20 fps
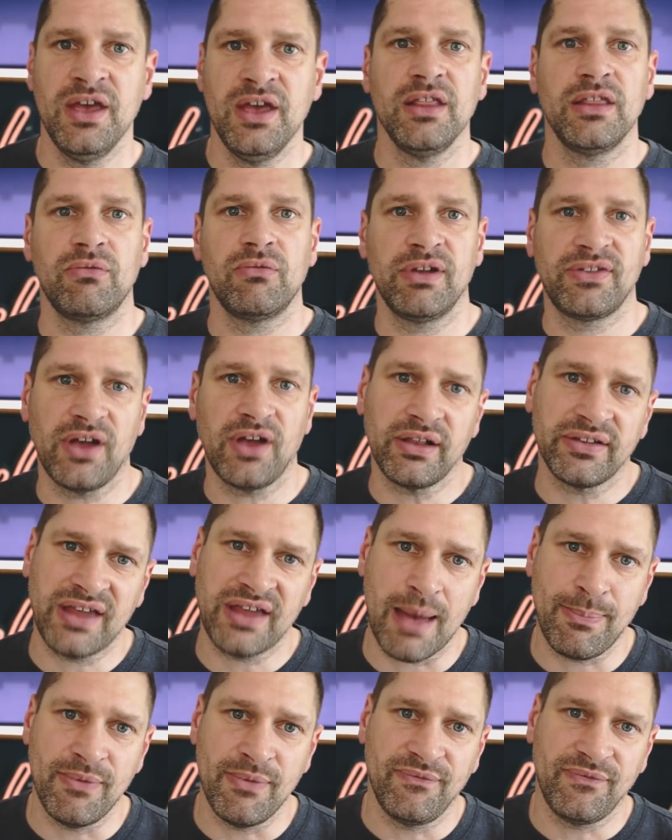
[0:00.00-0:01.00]
The results
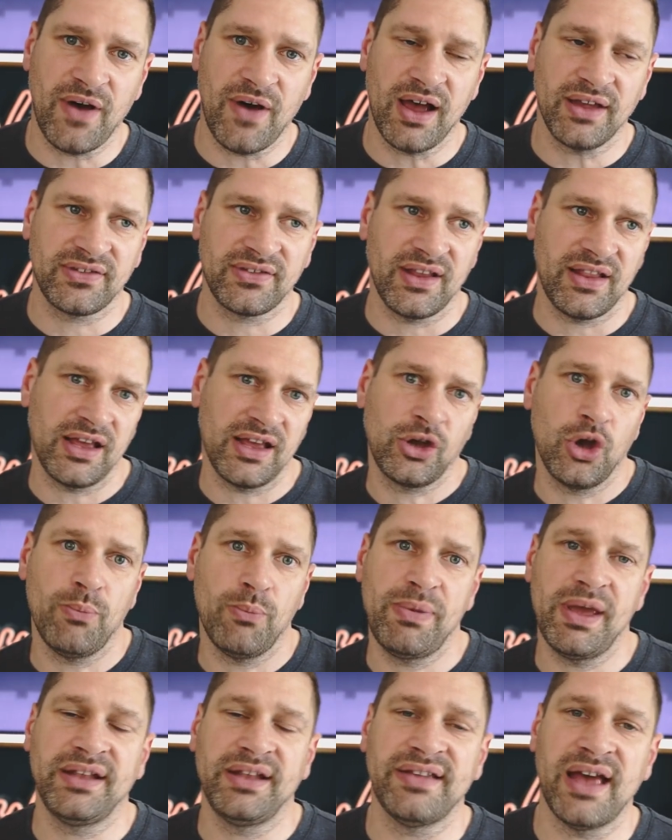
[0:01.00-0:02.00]
happen faster. There could
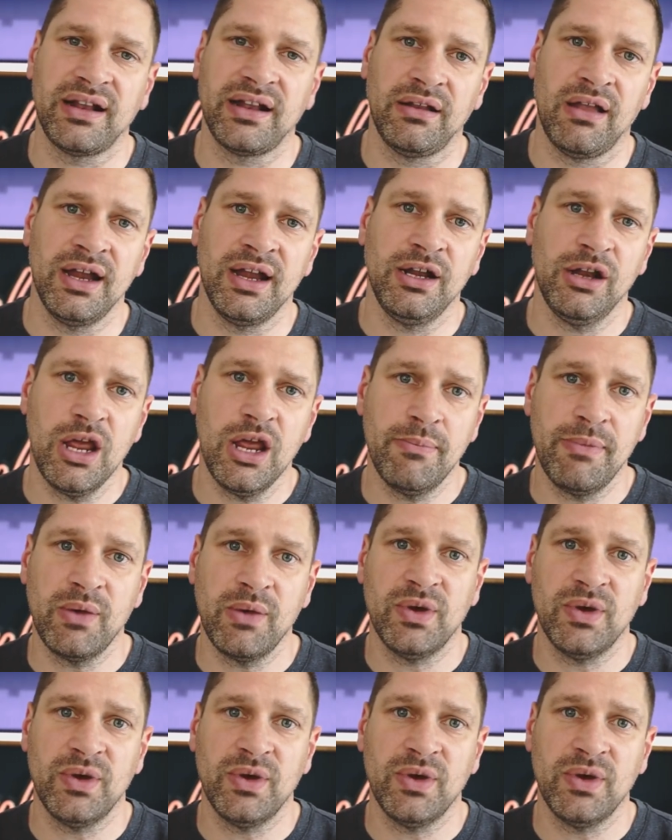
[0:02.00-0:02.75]
be a deadline looming,